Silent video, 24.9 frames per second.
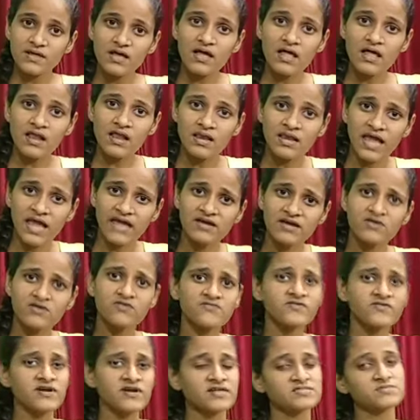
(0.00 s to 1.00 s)
Lack of
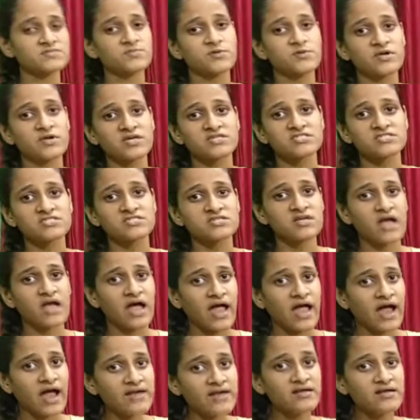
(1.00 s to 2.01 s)
transportation
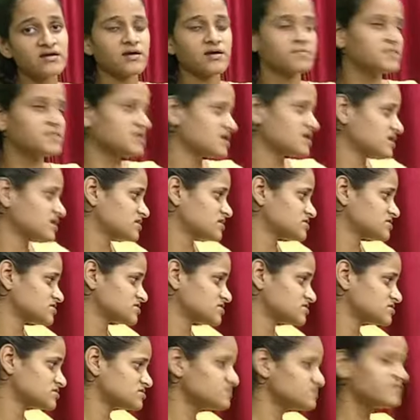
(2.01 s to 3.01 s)
and
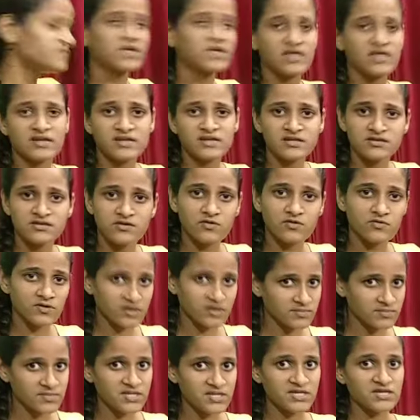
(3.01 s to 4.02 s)
communication, we can include
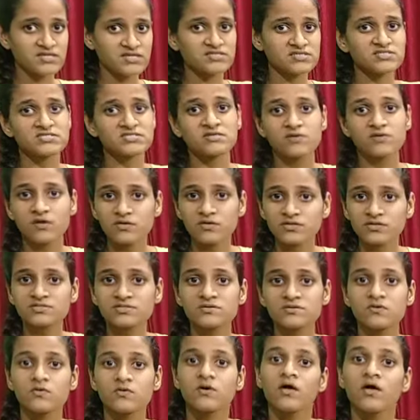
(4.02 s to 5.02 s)
communication also.
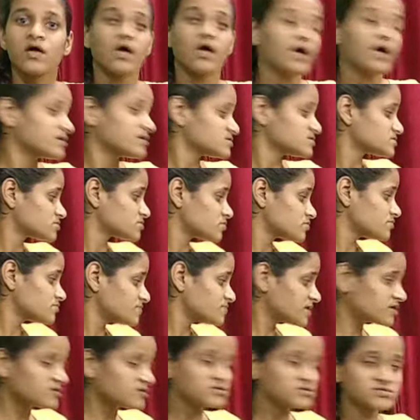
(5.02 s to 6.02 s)
So
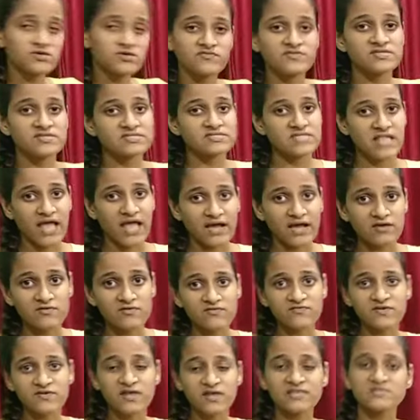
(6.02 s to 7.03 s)
because of this lack of
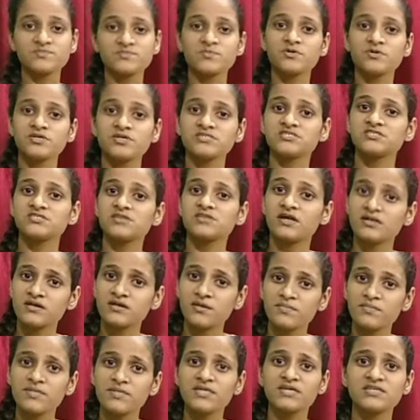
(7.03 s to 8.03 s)
transportation and
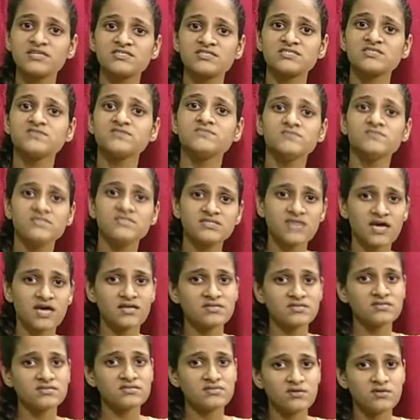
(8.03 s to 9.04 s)
communication, we can
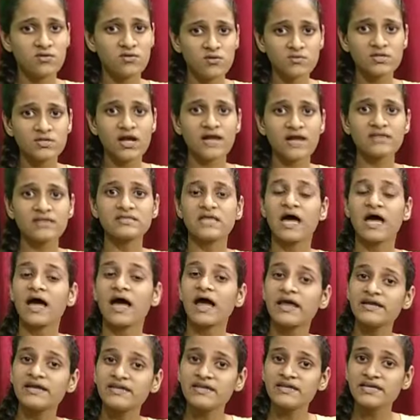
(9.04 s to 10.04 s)
know that the
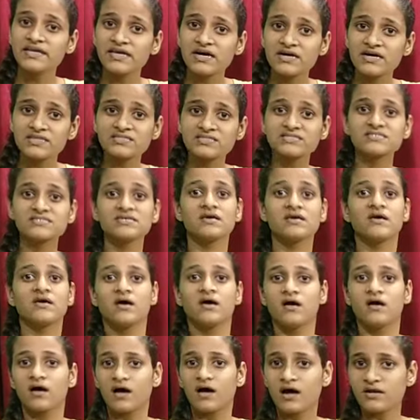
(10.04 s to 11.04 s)
ideas
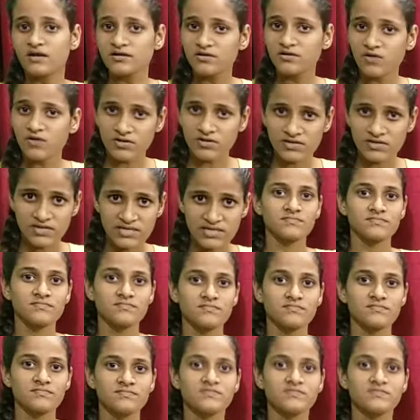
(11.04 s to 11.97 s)
are not transferring.